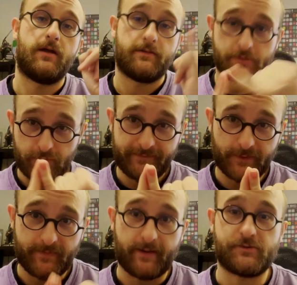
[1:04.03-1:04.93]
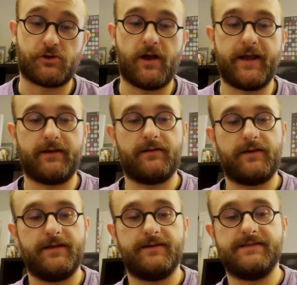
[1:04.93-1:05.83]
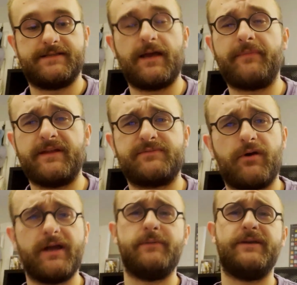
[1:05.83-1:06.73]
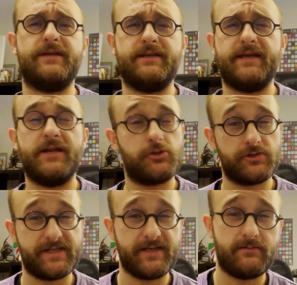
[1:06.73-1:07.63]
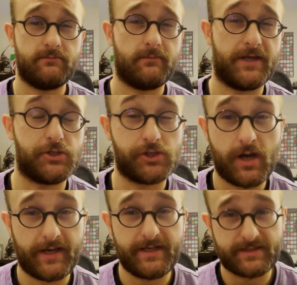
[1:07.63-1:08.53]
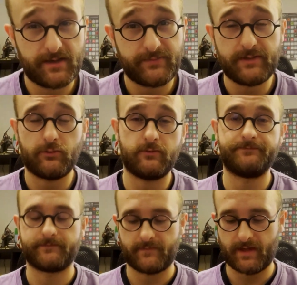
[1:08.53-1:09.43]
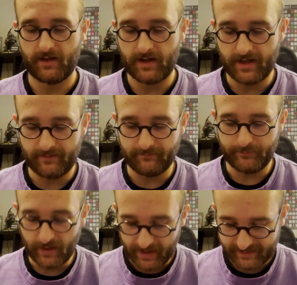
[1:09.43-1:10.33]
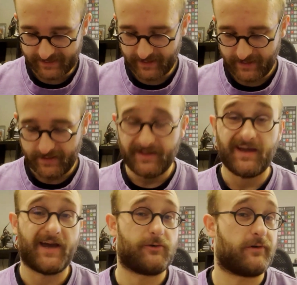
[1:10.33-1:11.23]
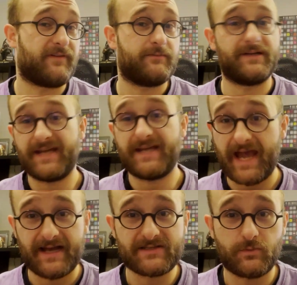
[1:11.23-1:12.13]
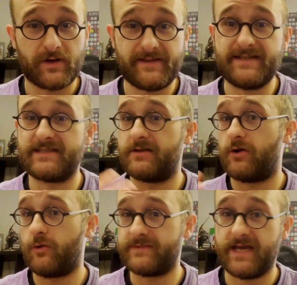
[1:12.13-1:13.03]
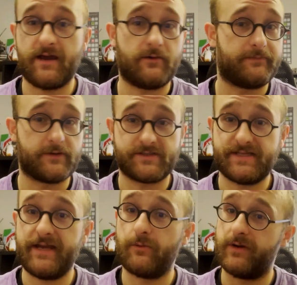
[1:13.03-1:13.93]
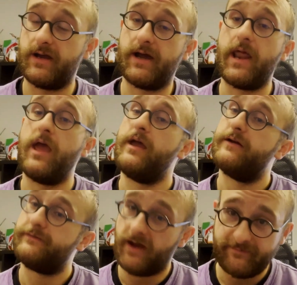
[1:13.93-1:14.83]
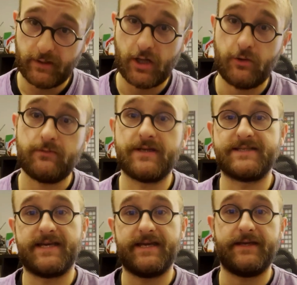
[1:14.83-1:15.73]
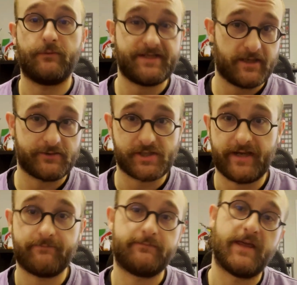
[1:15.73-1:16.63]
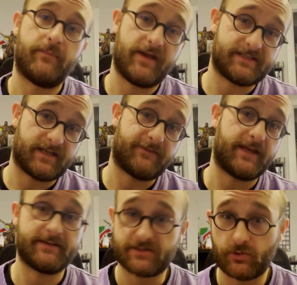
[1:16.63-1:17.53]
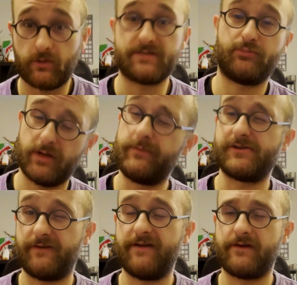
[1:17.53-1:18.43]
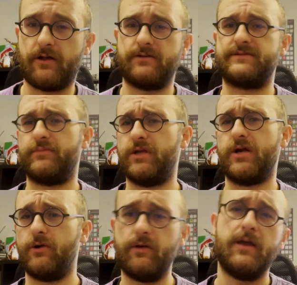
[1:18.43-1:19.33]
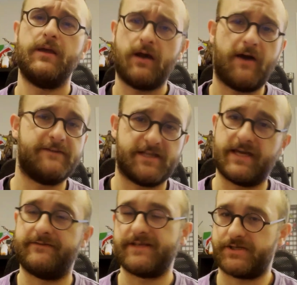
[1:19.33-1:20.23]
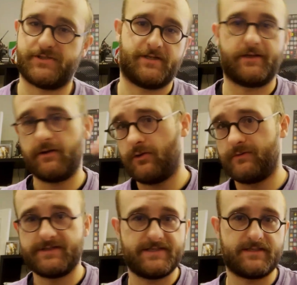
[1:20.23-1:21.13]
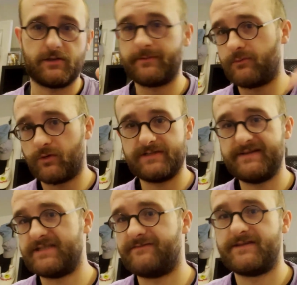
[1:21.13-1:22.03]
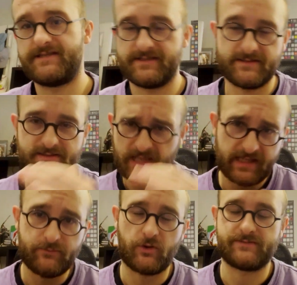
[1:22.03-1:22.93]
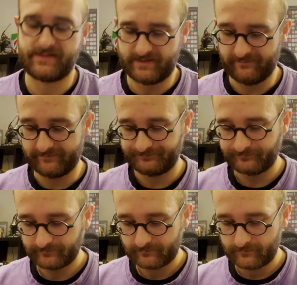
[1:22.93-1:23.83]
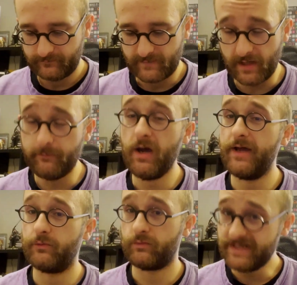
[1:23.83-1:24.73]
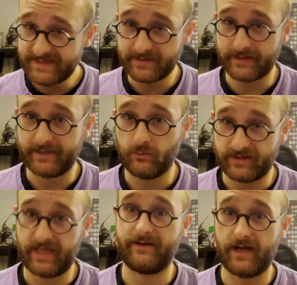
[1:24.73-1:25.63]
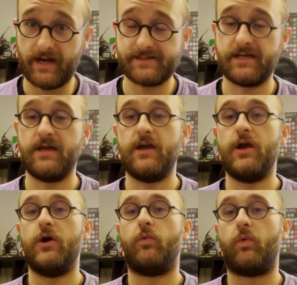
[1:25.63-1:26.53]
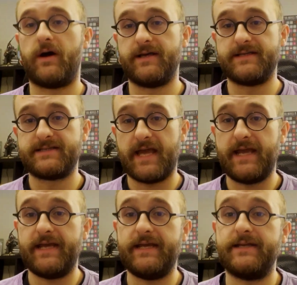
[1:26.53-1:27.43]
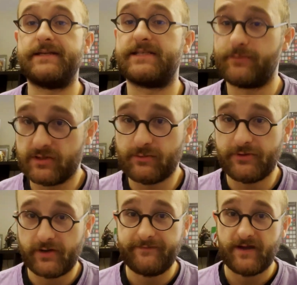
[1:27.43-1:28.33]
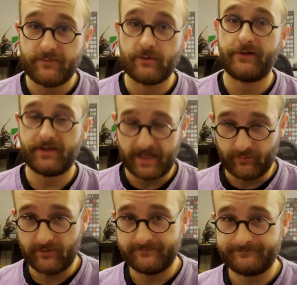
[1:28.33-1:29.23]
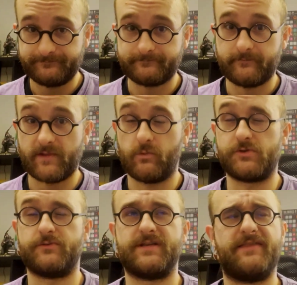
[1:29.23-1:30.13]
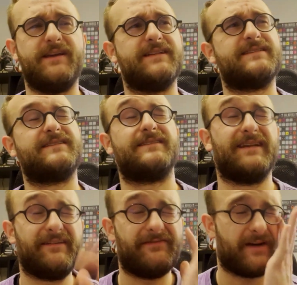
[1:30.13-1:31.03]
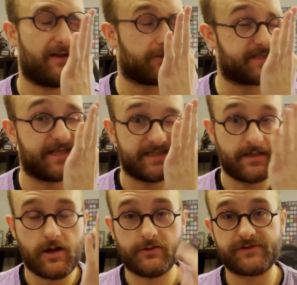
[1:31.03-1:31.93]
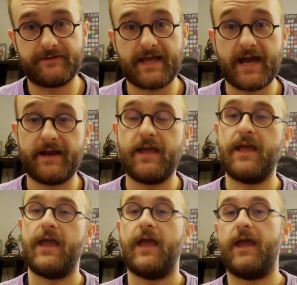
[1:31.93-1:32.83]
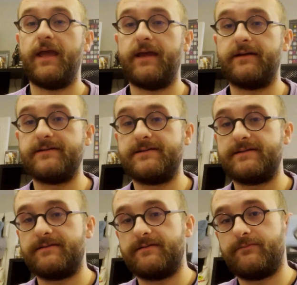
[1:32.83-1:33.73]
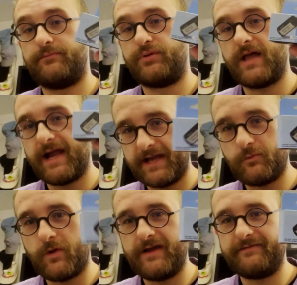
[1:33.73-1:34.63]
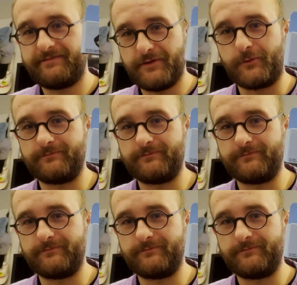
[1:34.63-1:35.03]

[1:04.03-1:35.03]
New film that I'm trying is something that's probably gonna be interesting and shocking to some people, but I don't know if everybody has one of these in their hometown, their state, or whatnot. Five Below is a retail chain that basically everything in store is pretty much $5 and below. Obviously, they have sections that are like, oh, this is a little bit more expensive and this is slightly more expensive. But recently, what they got was a disposable 35mm camera, which was, I think it's like $5 or $6 for that, and black and white film